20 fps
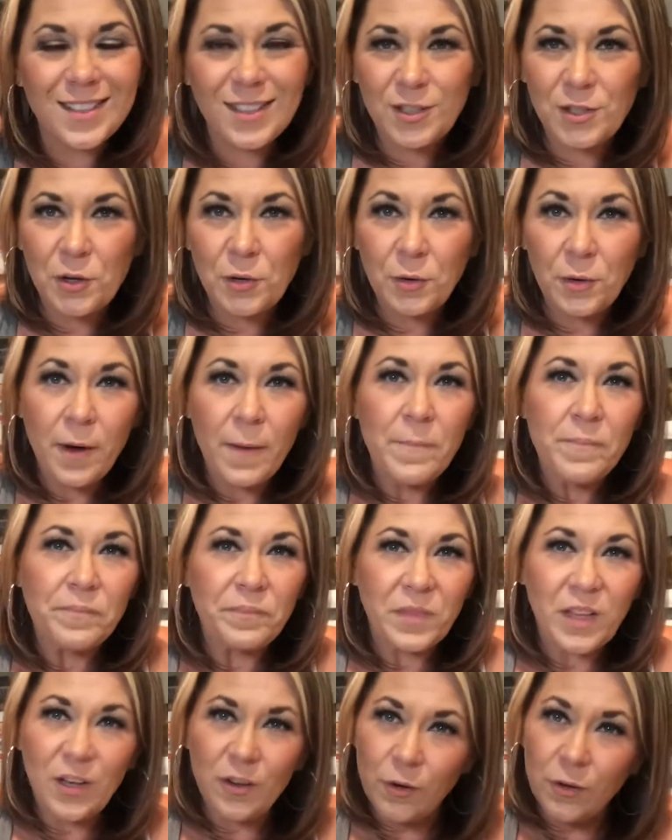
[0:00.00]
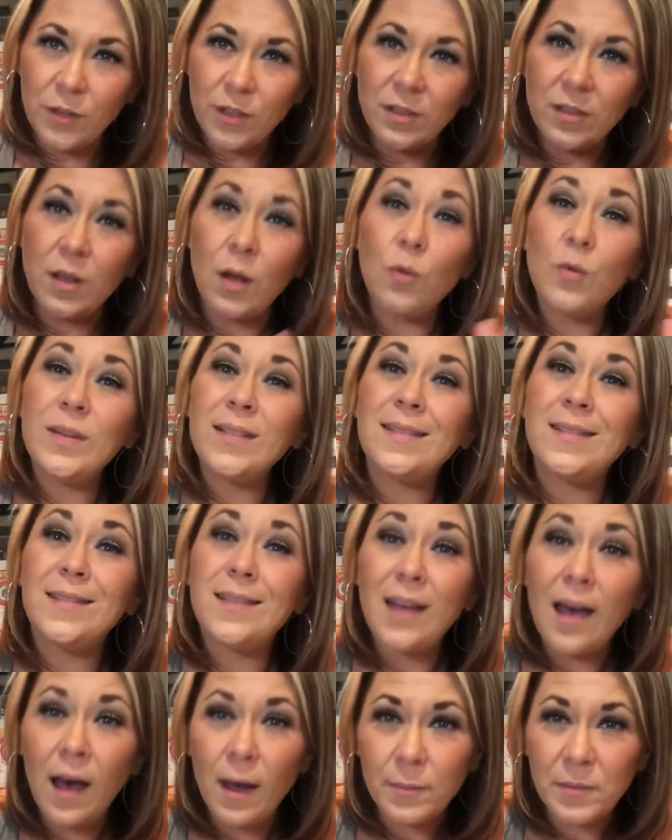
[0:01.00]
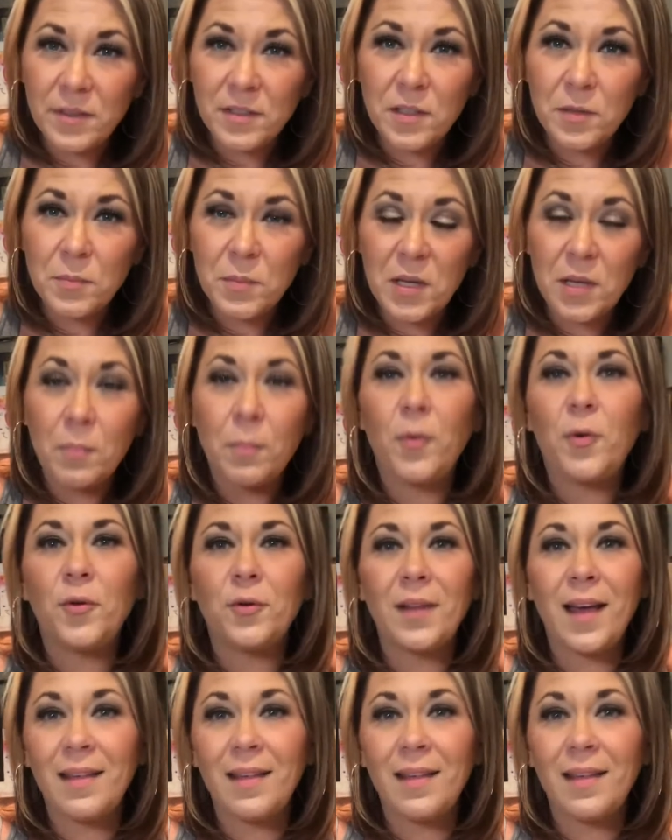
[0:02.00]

So, you know, there's always depth to people,